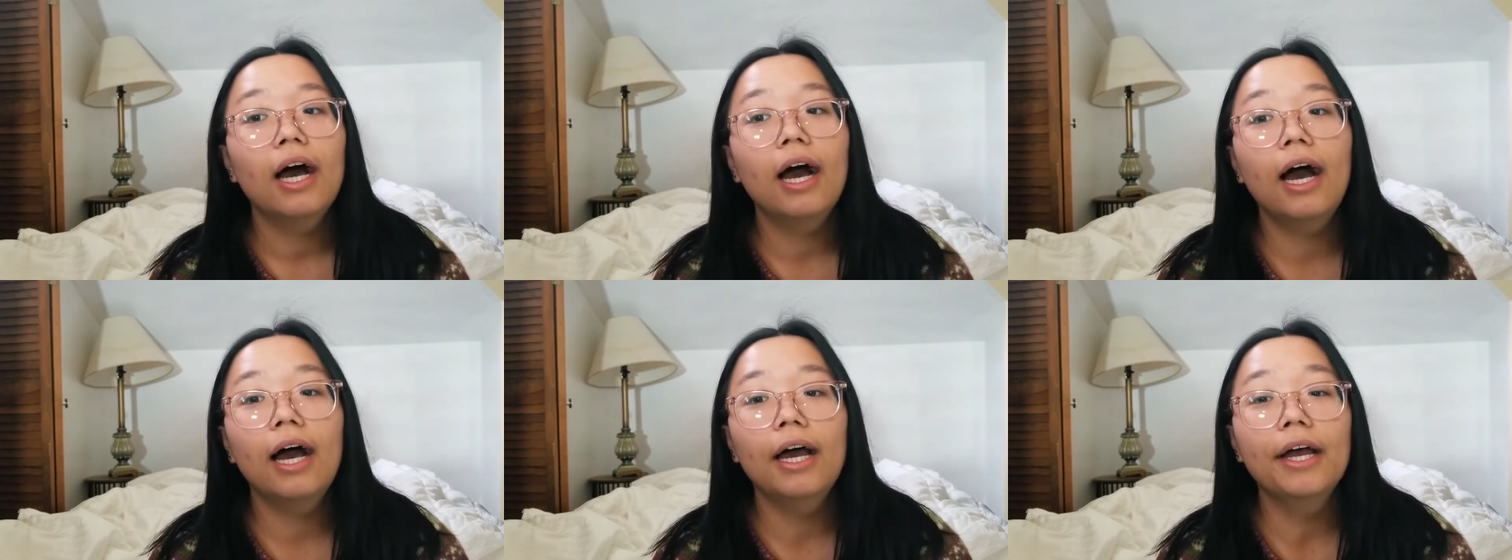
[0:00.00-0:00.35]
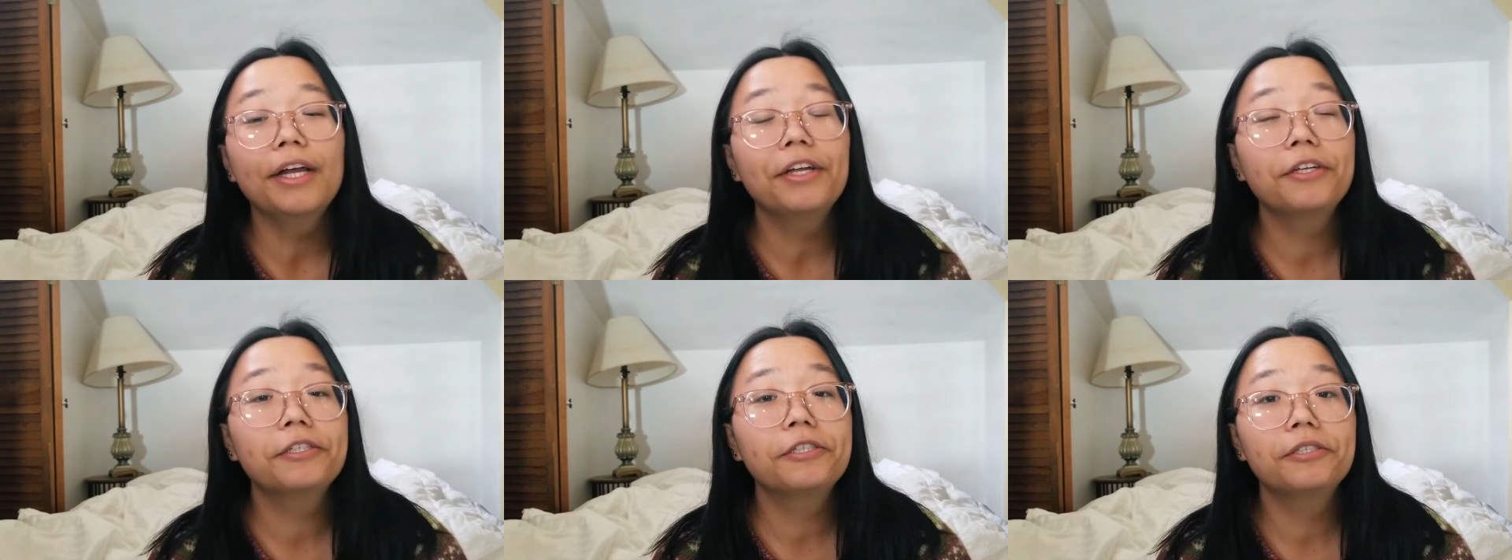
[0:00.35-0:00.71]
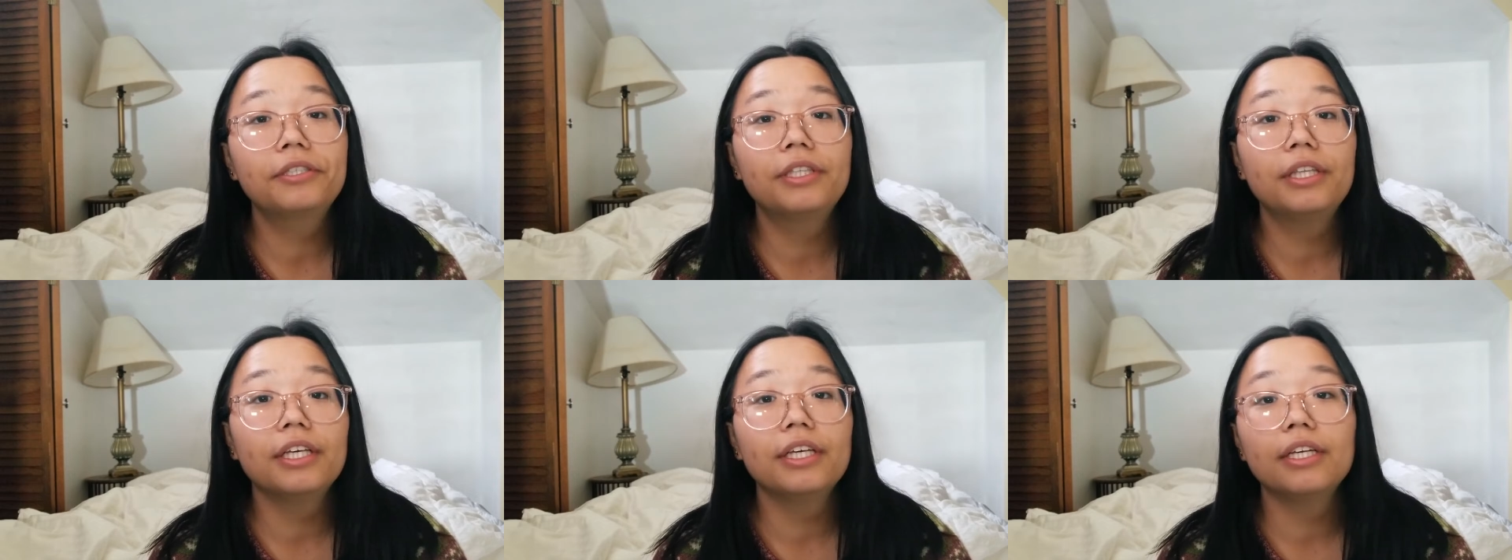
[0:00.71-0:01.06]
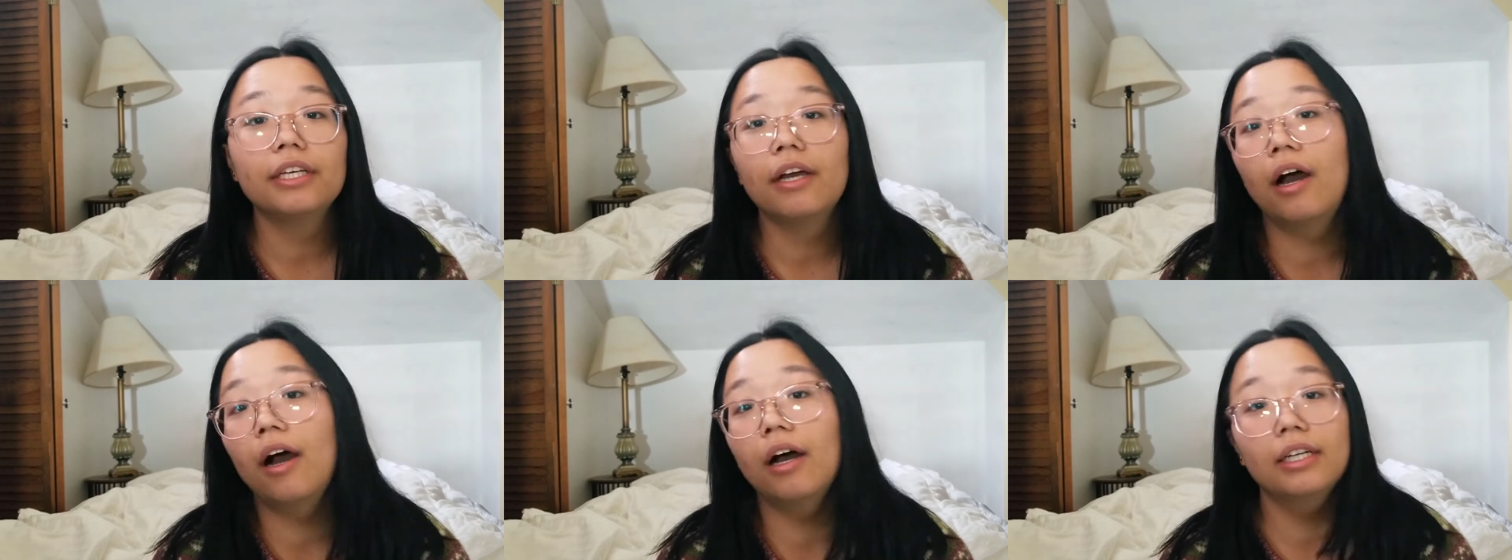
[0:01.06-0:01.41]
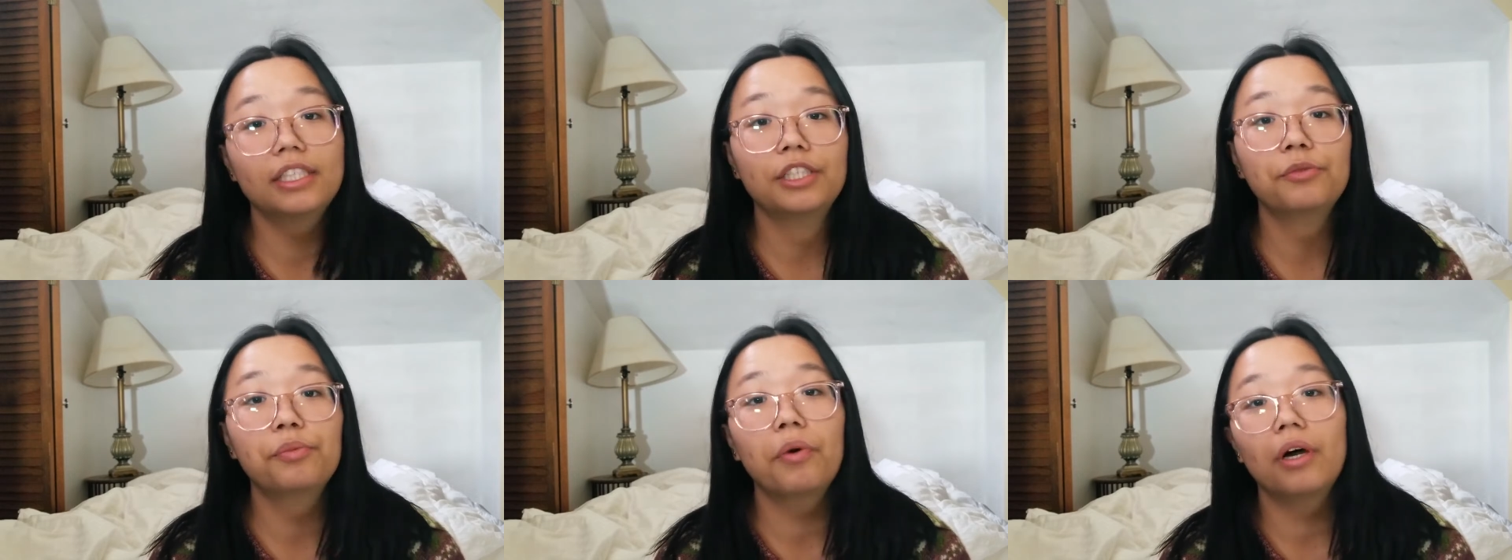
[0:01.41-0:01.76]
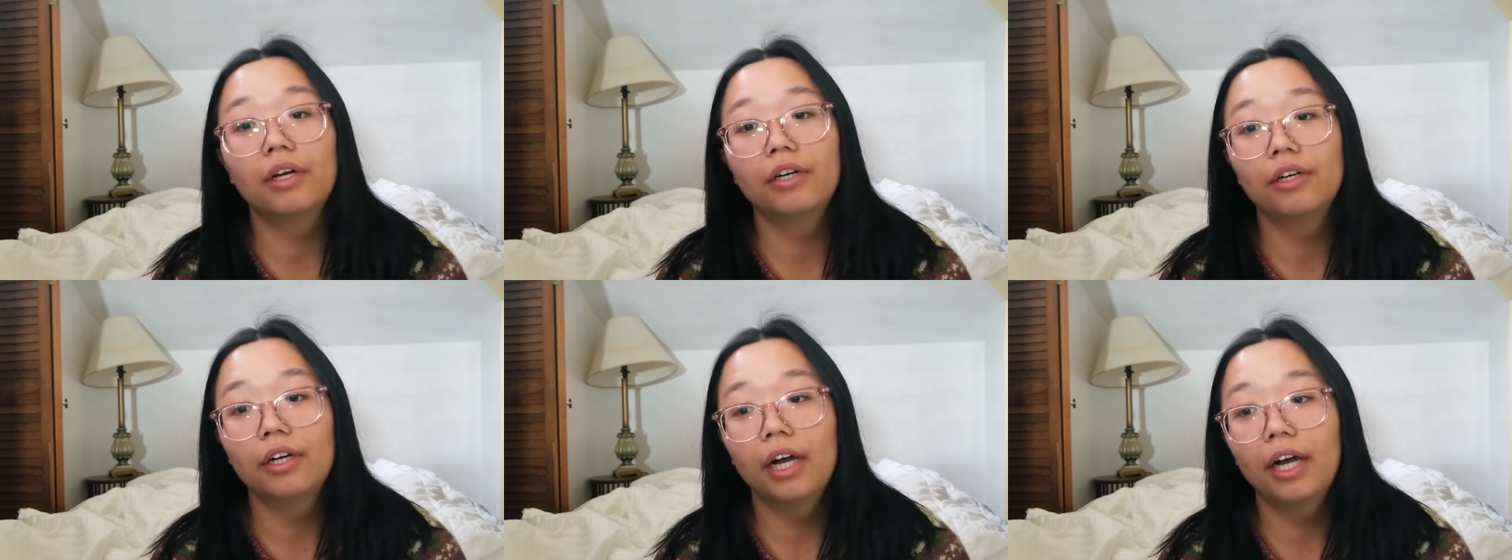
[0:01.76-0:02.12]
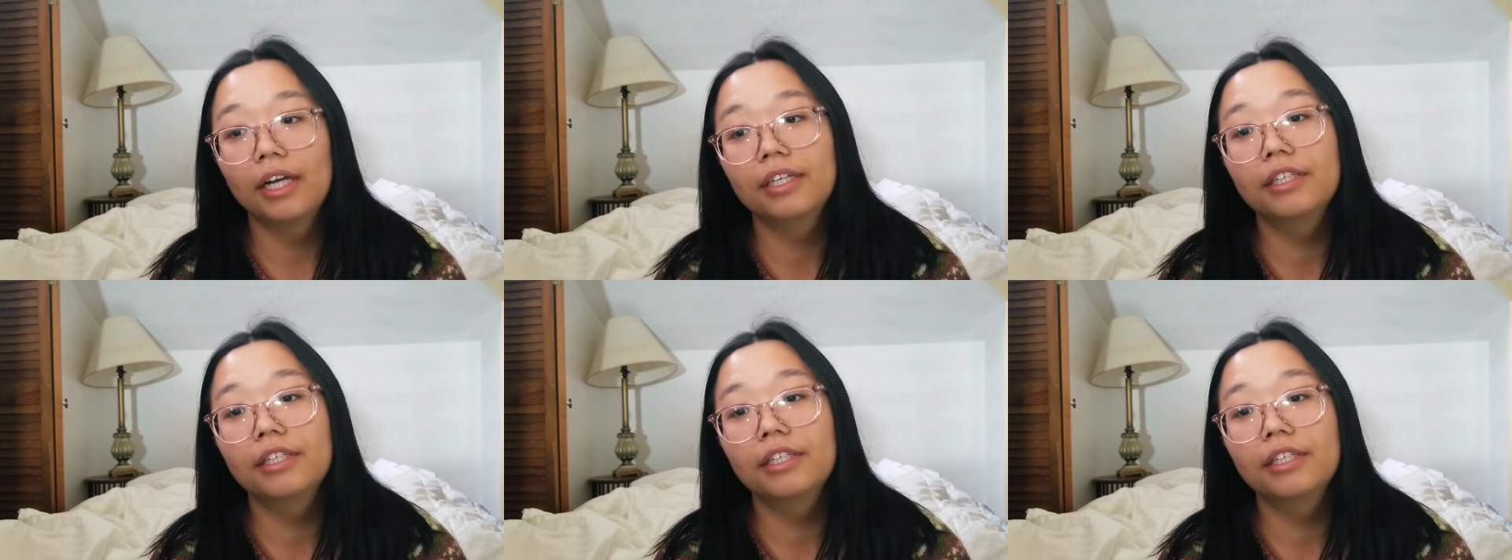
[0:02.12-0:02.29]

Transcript: I used the hottest water I